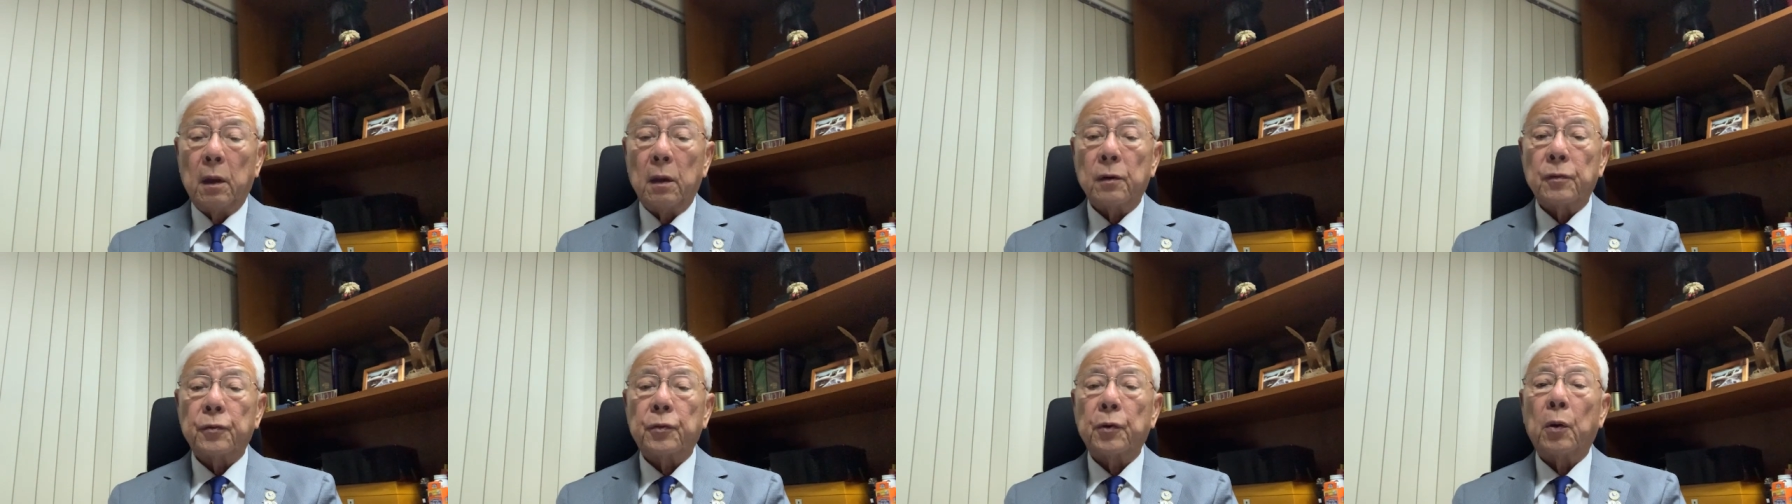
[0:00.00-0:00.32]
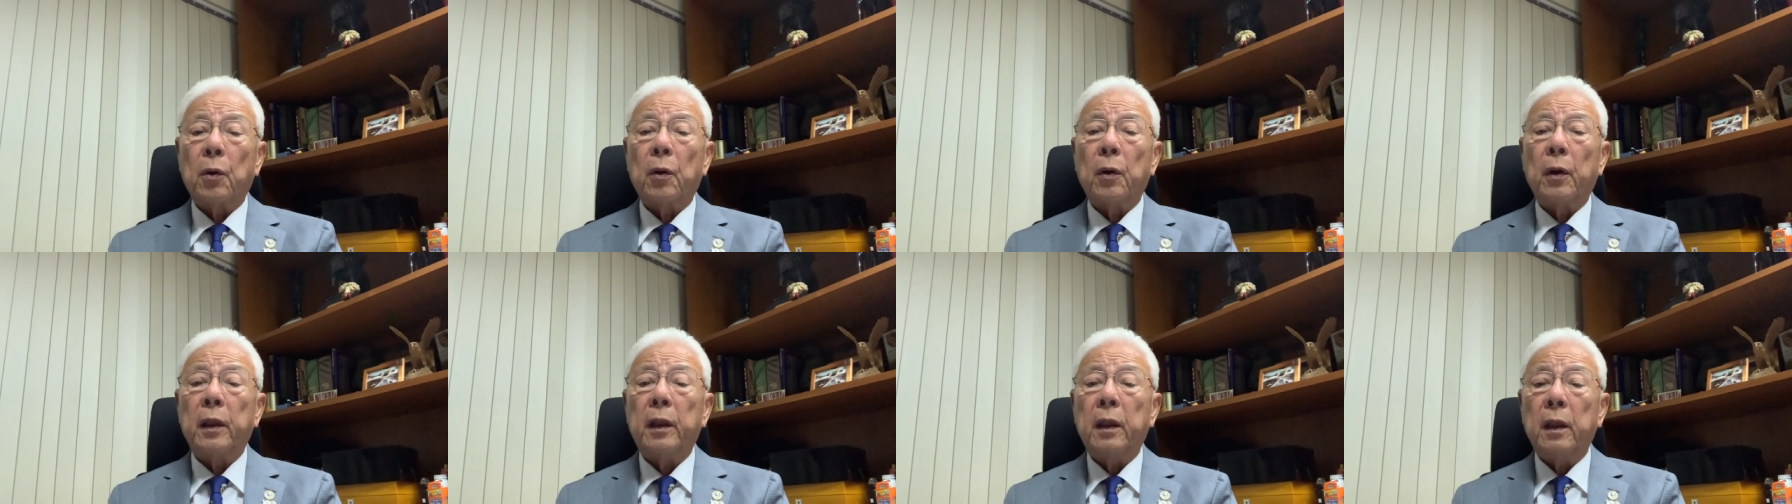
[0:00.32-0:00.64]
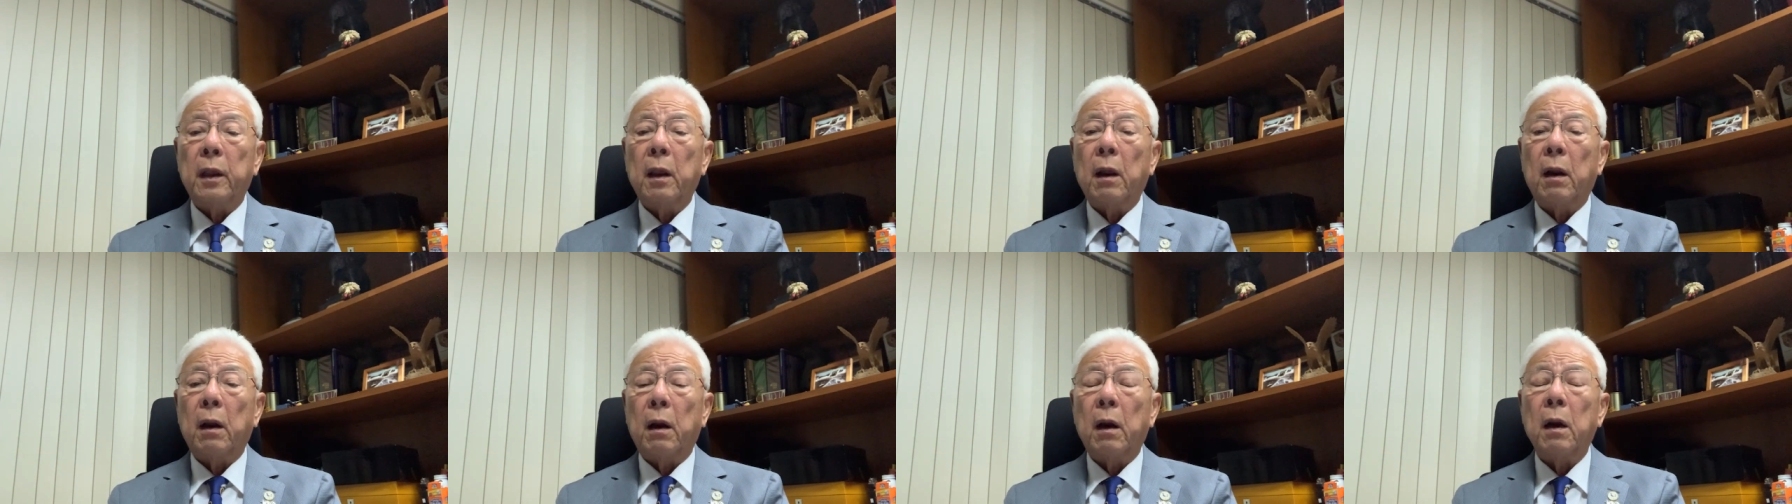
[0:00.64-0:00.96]
So
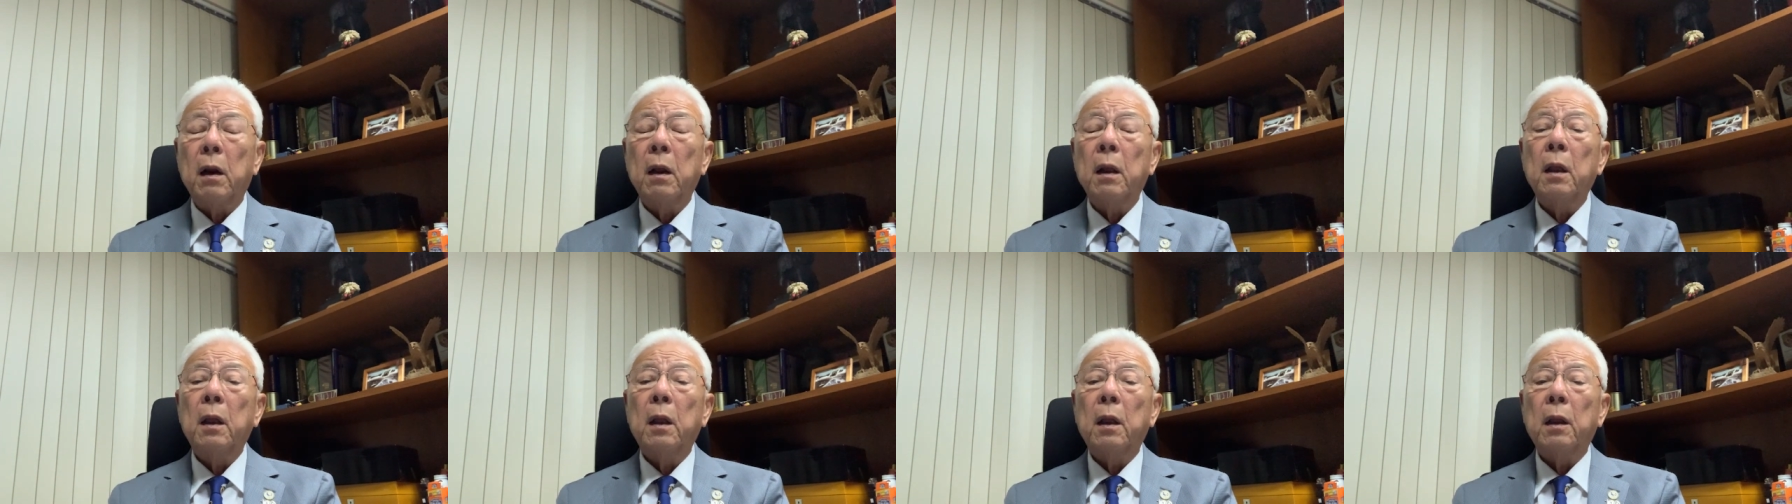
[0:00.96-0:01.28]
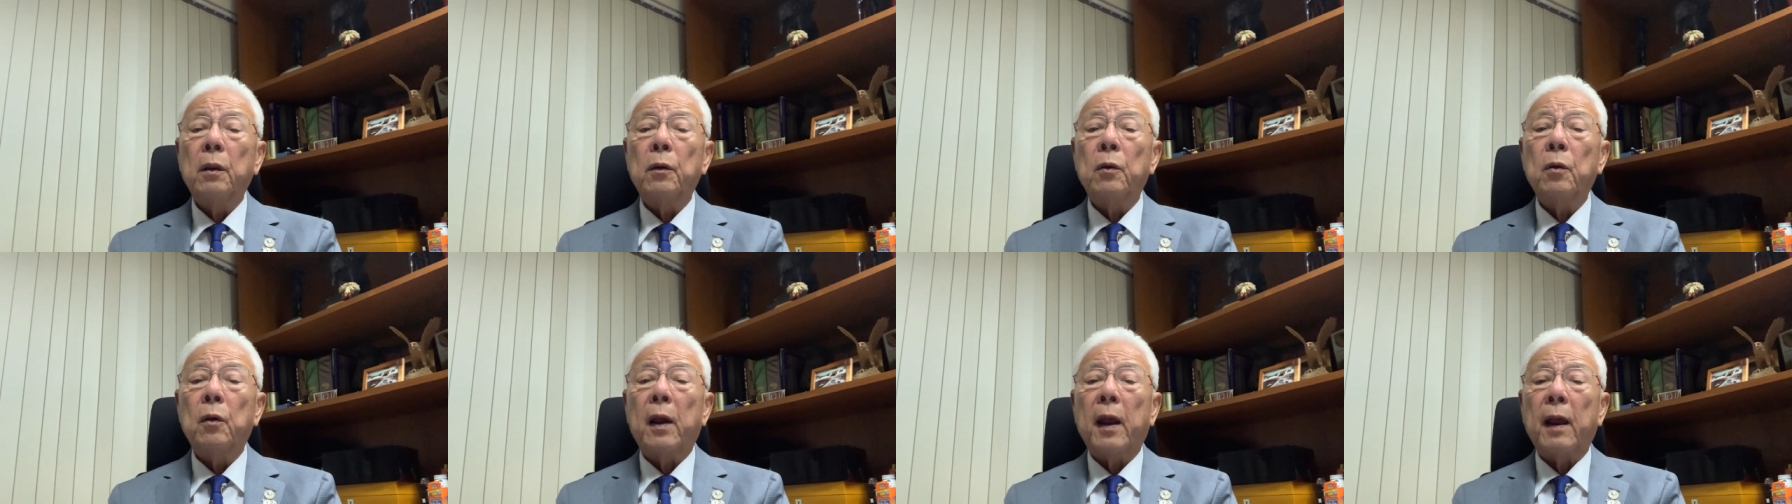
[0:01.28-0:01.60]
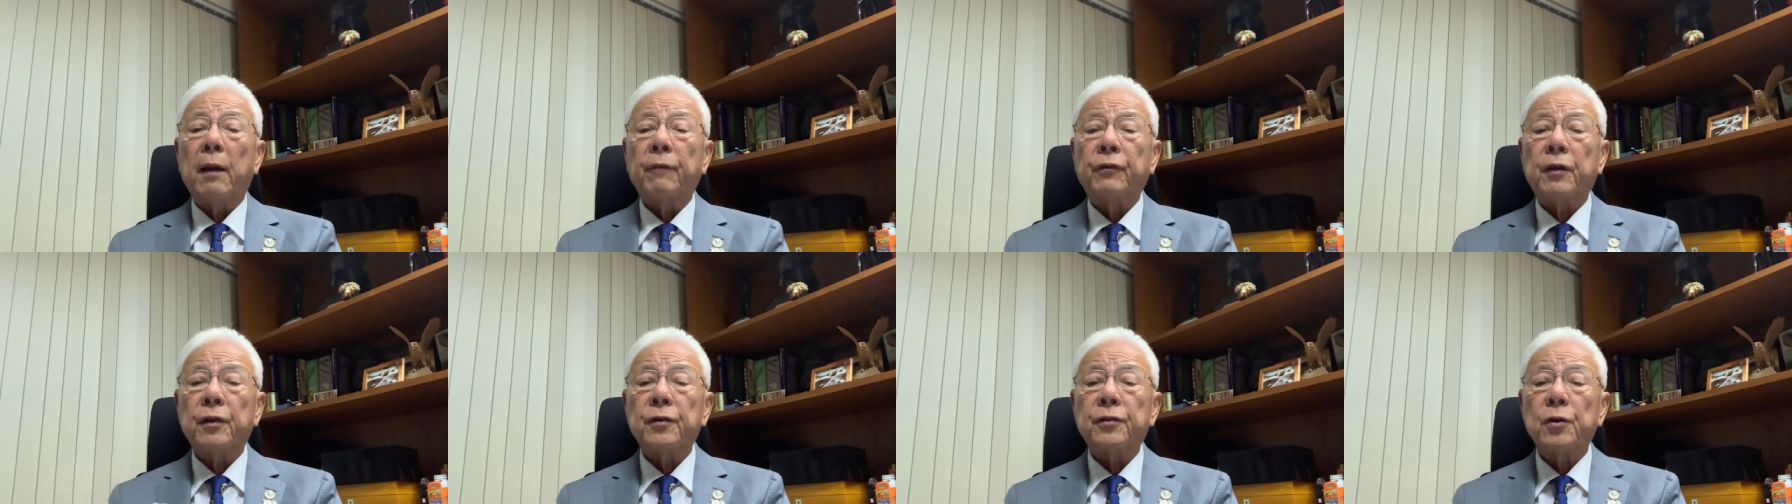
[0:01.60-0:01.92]
here you
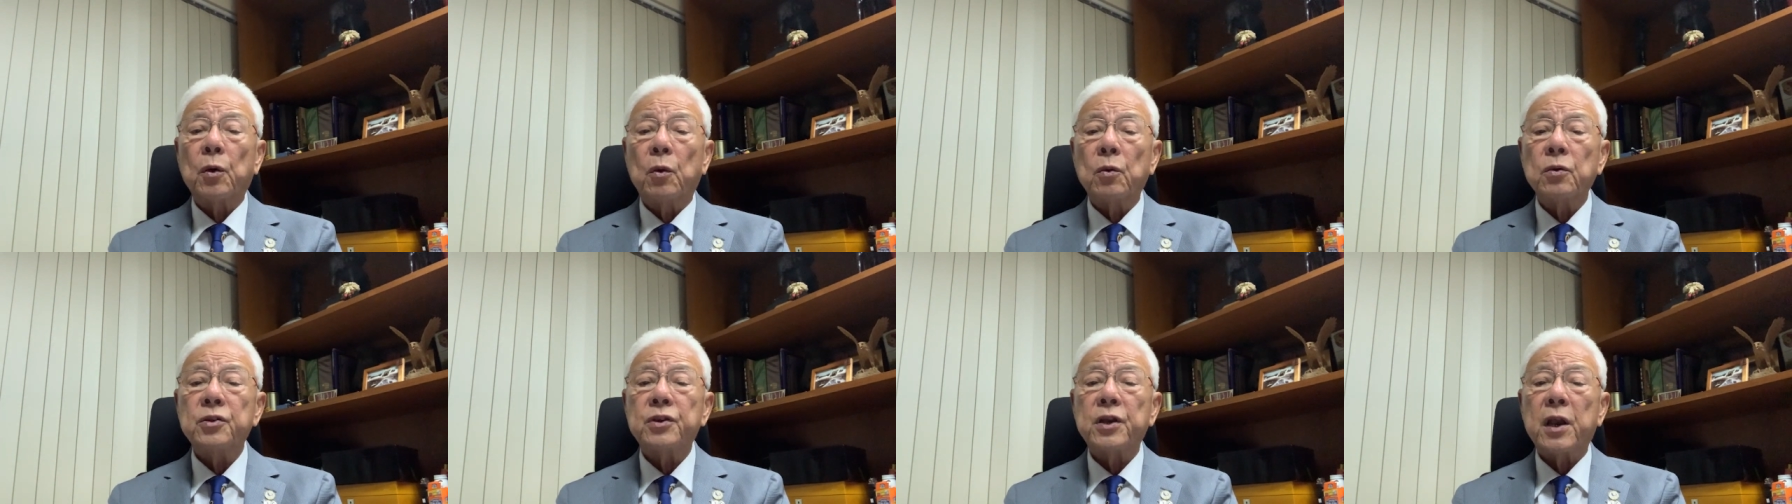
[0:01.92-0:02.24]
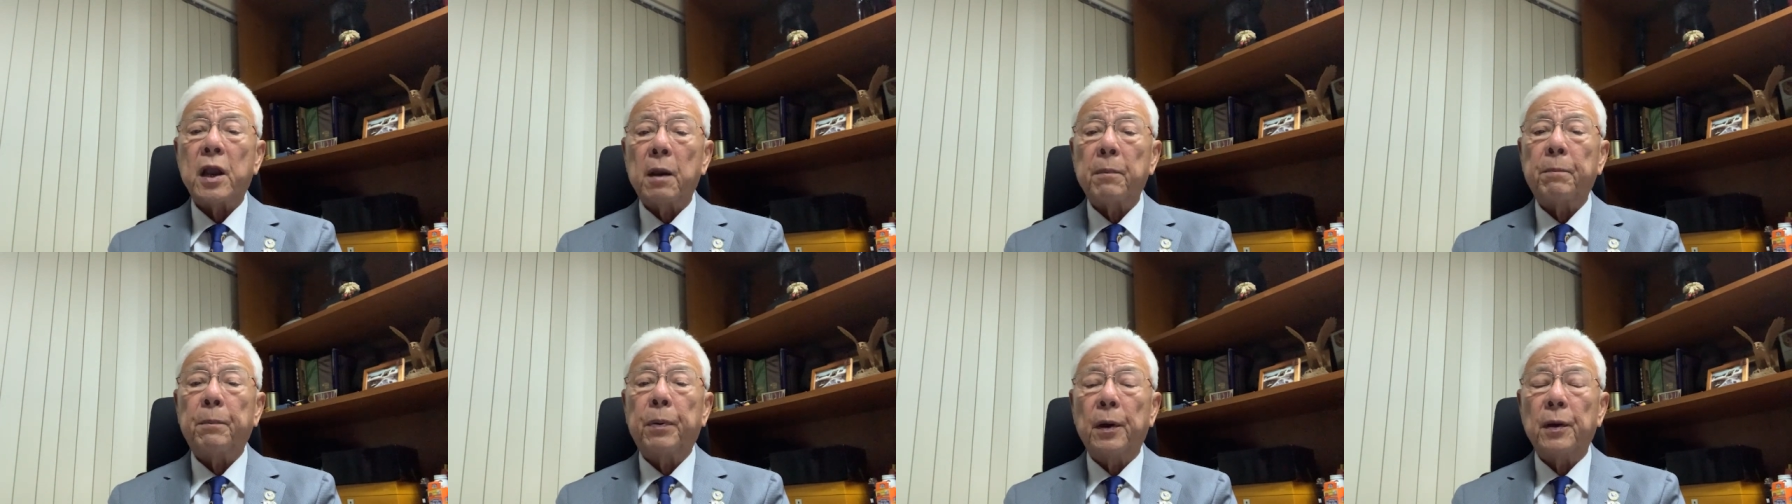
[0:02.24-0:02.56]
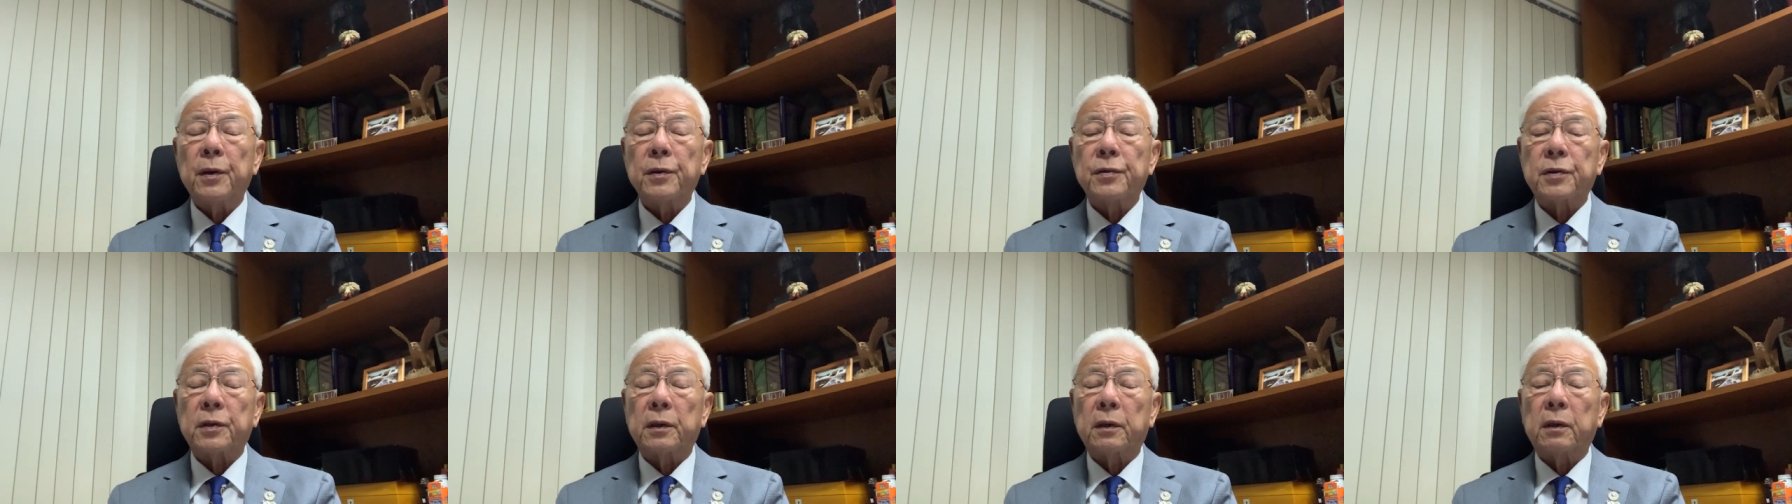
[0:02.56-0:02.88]
have the zone
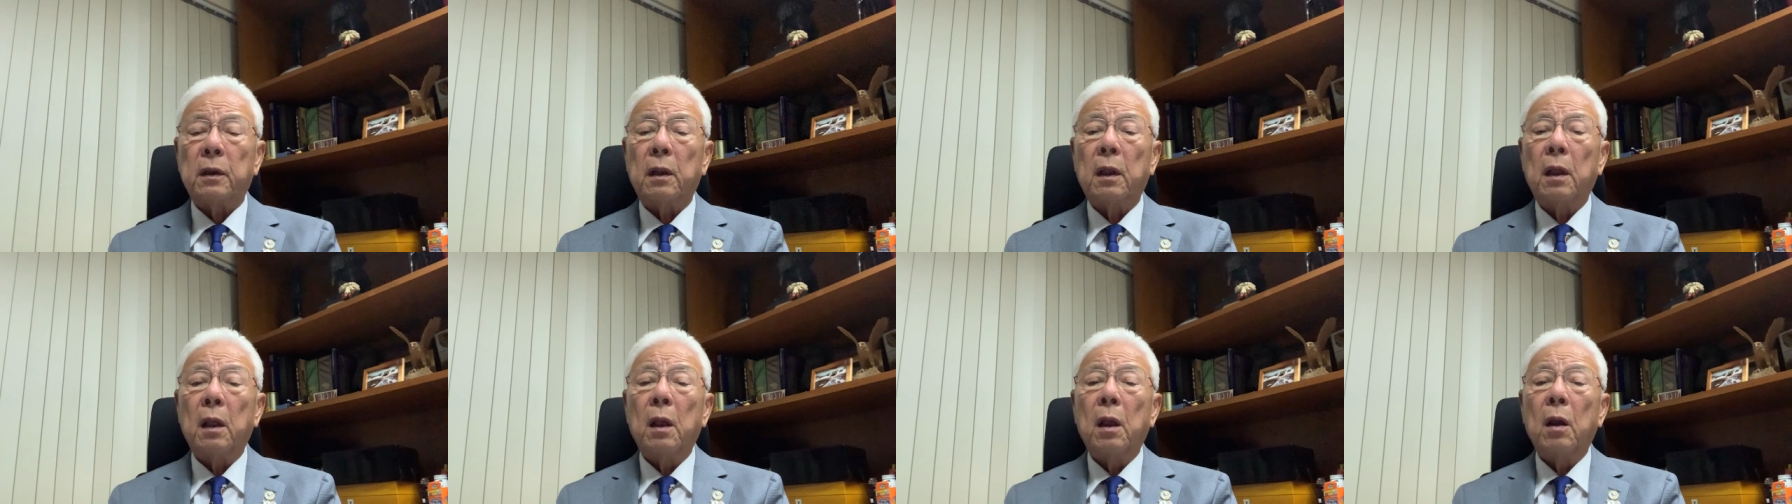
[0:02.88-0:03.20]
chairperson